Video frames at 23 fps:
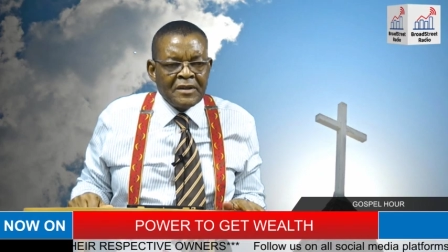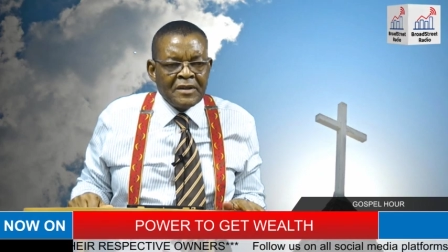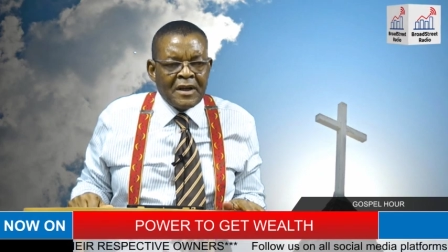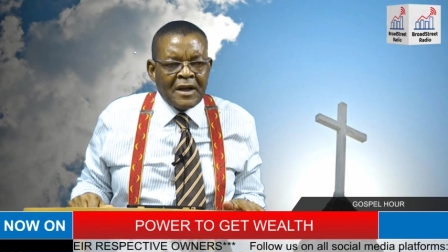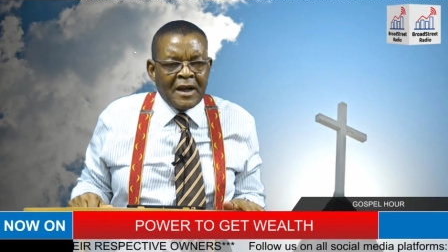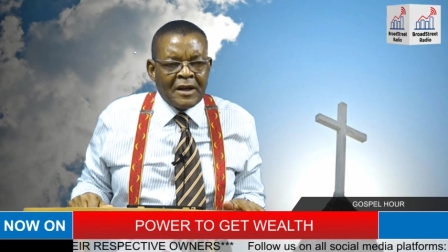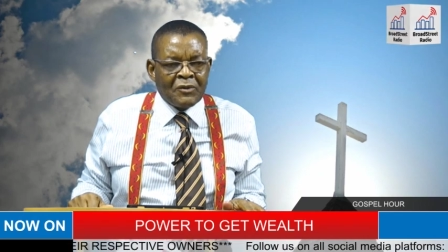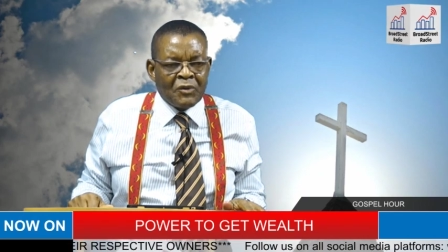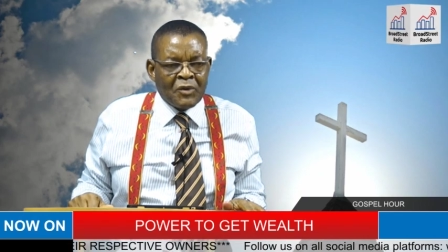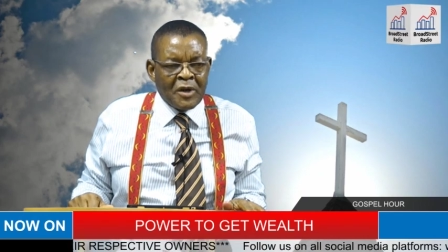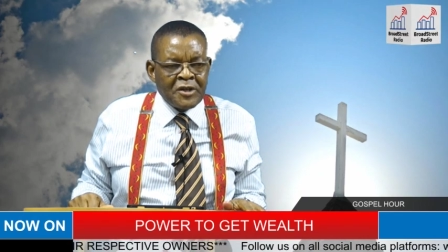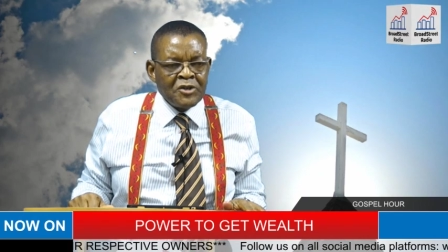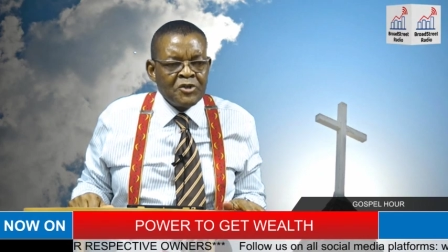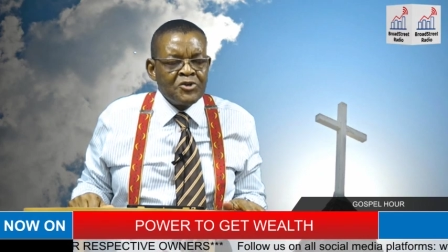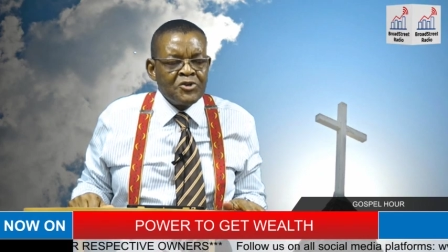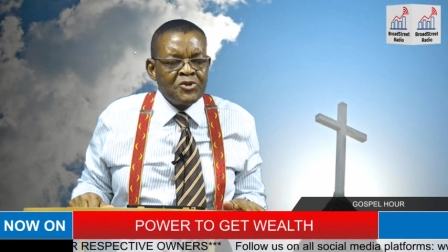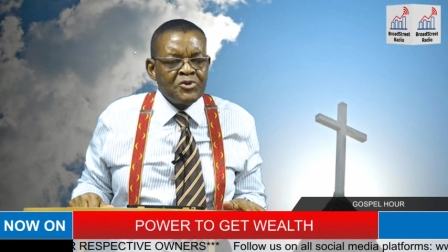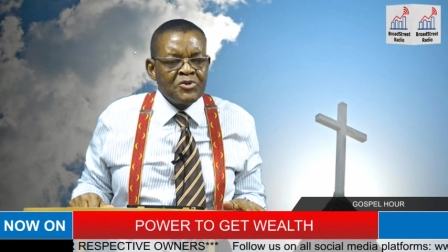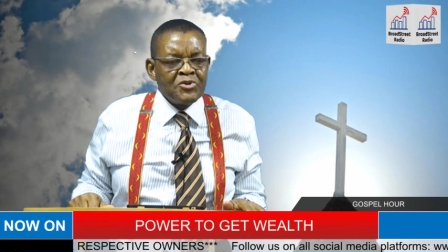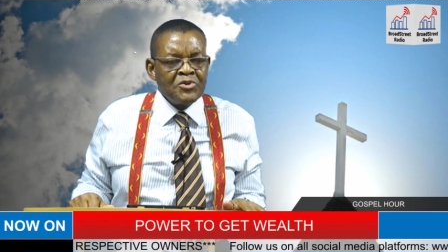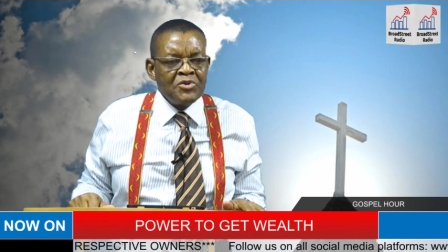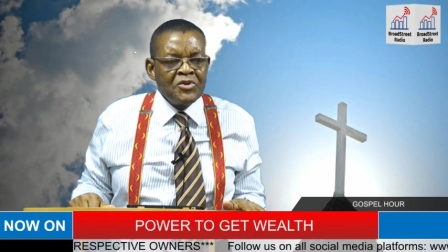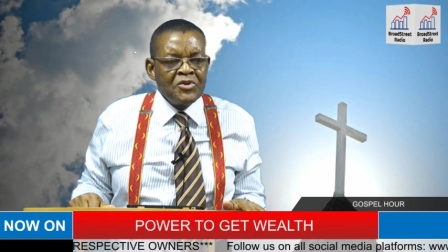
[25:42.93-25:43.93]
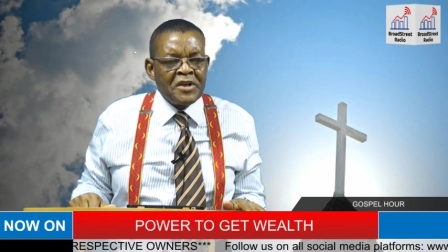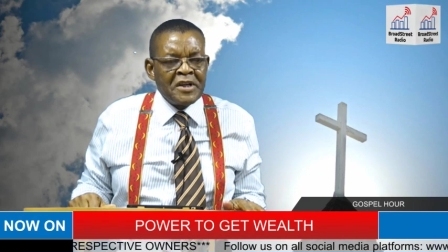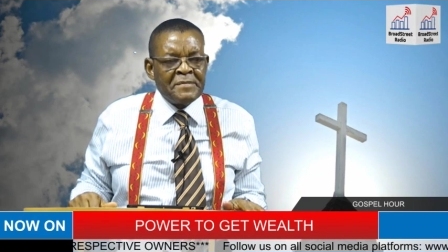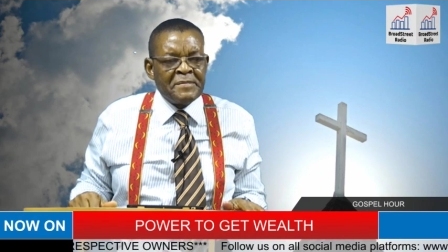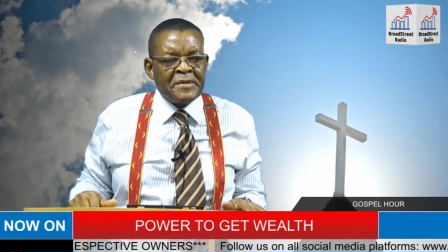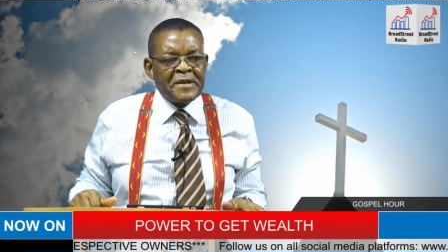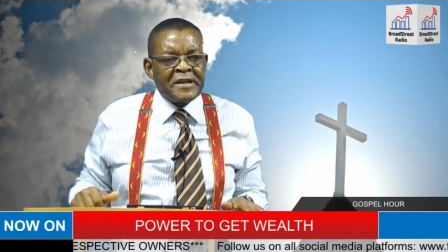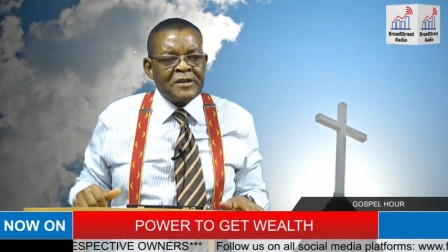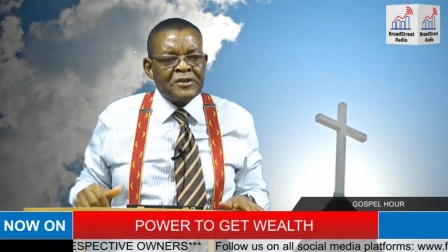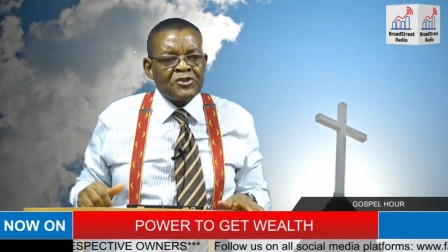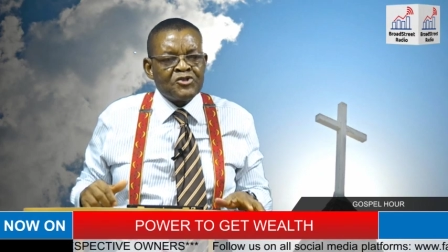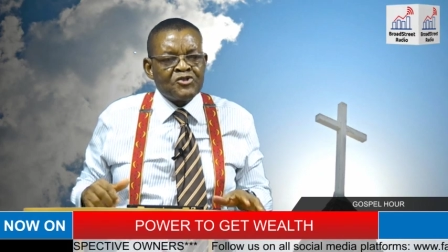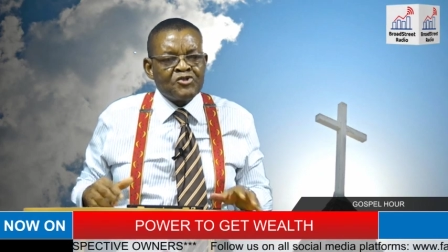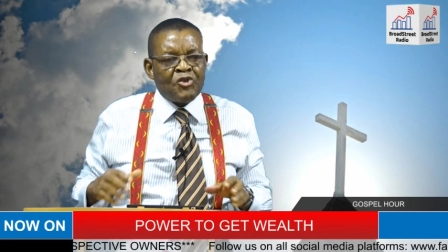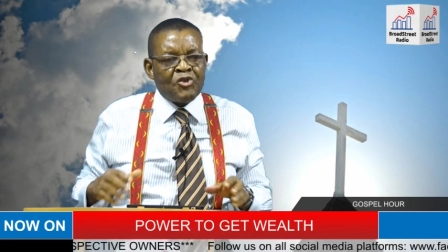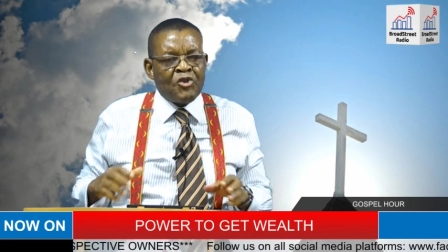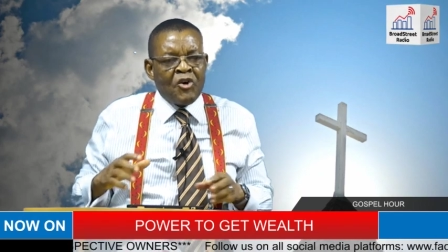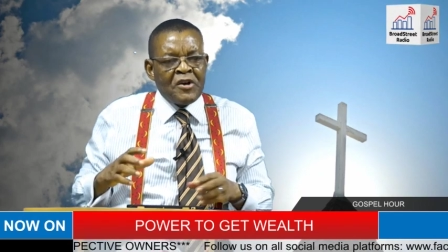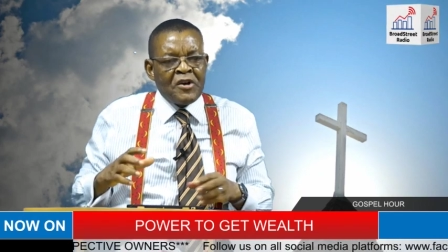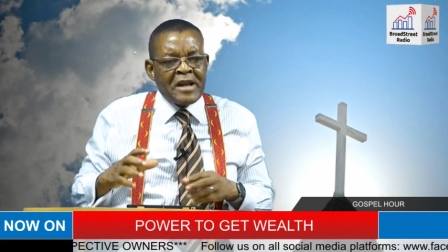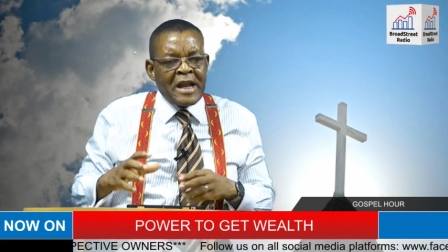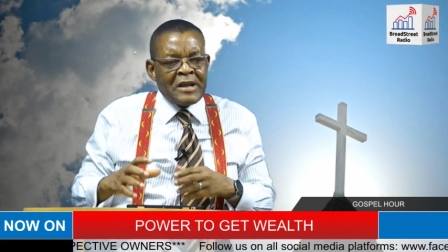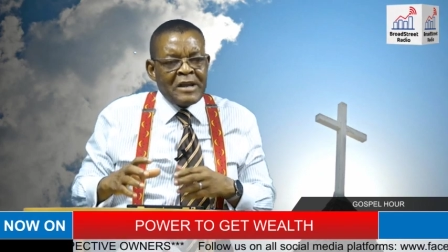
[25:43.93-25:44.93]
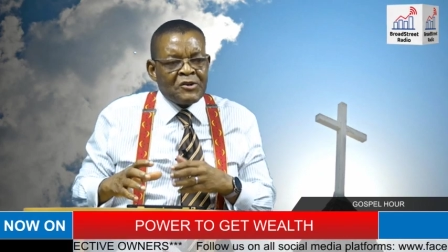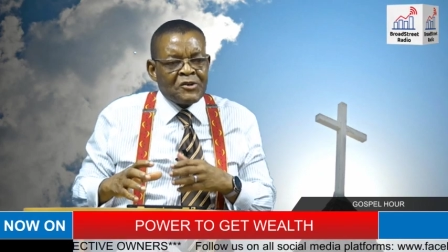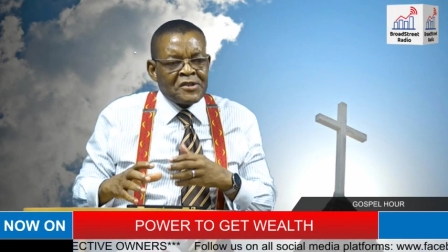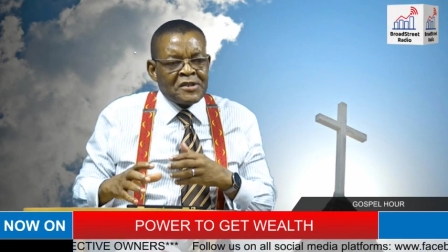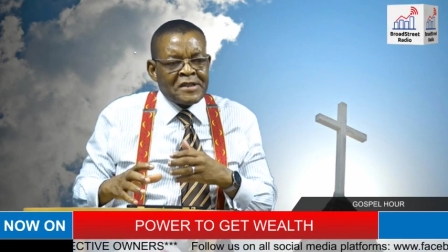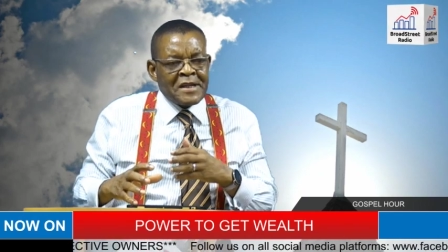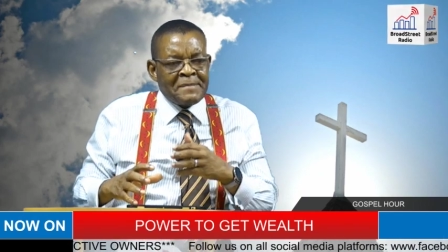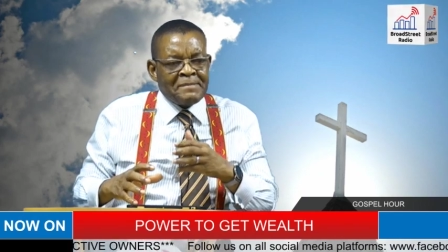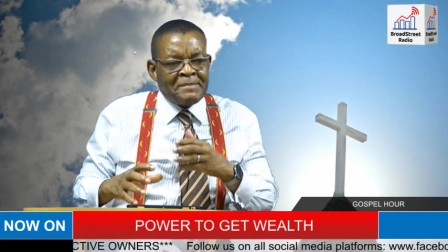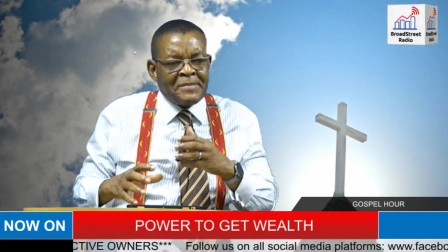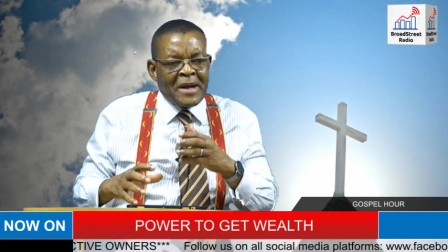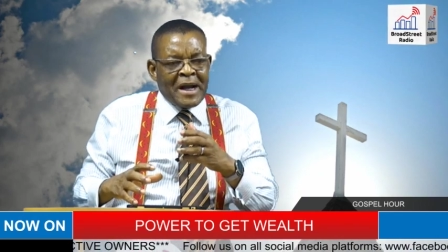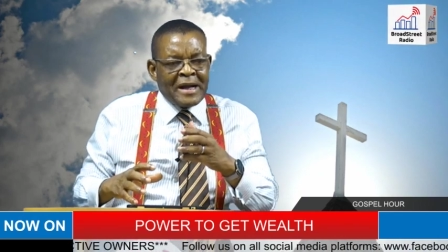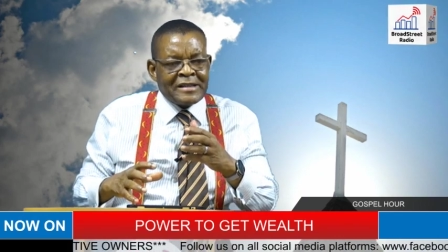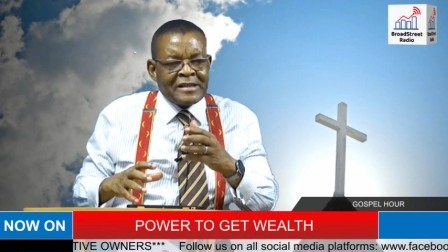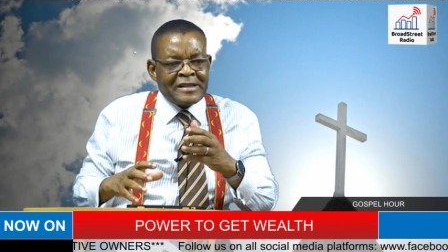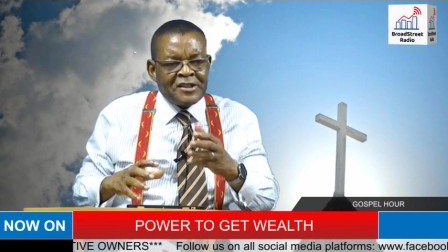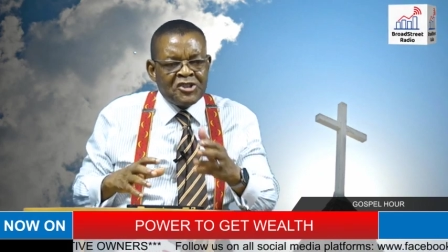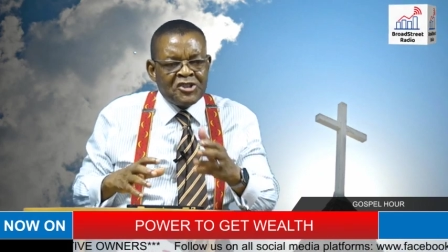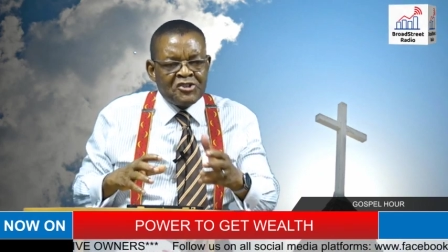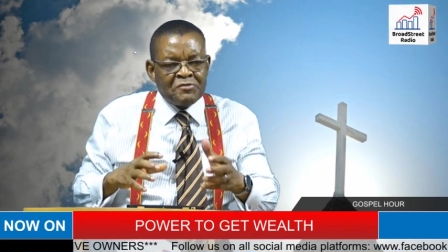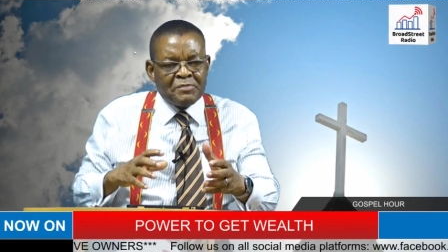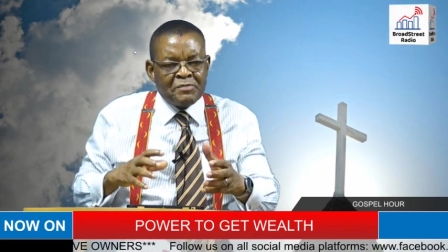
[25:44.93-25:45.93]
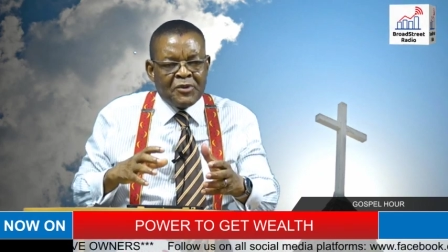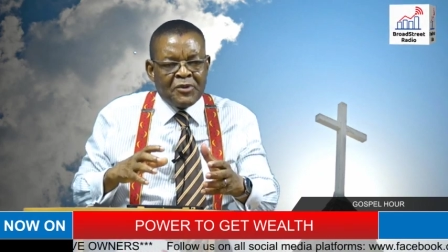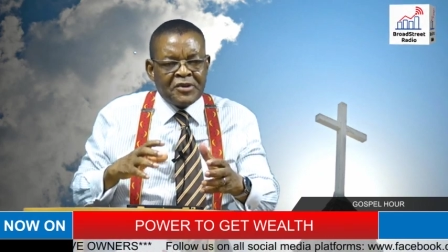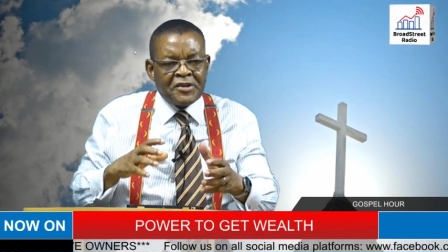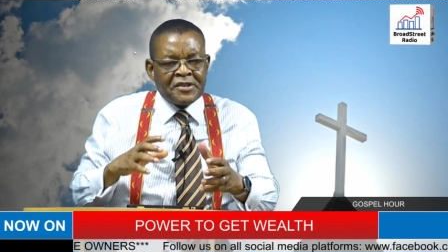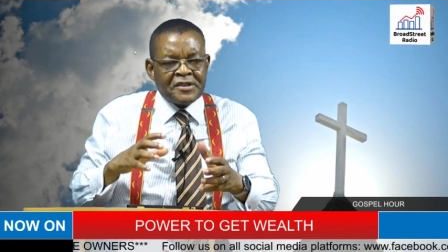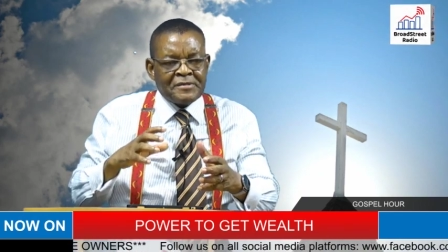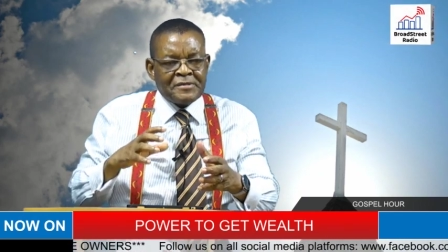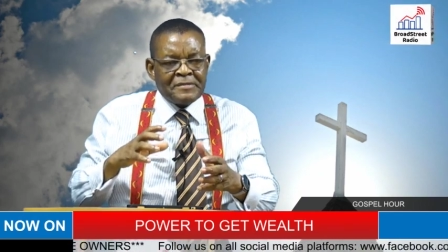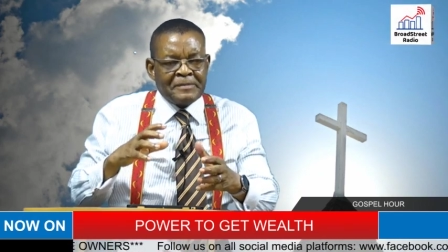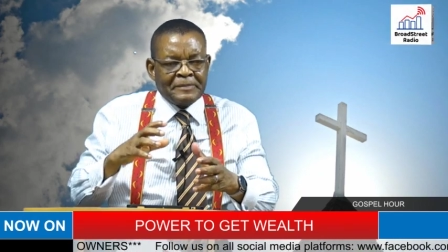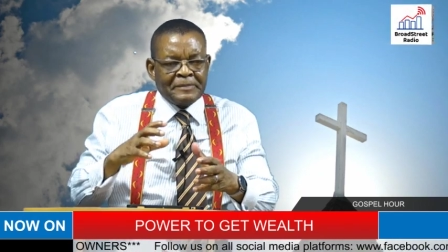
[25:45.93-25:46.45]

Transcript: And when you do, he begins to order your step at each point,